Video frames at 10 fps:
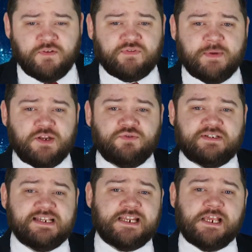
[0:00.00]
from a new
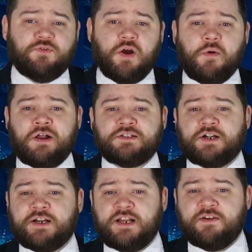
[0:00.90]
DD Crow
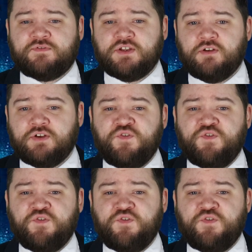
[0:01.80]
alternative to your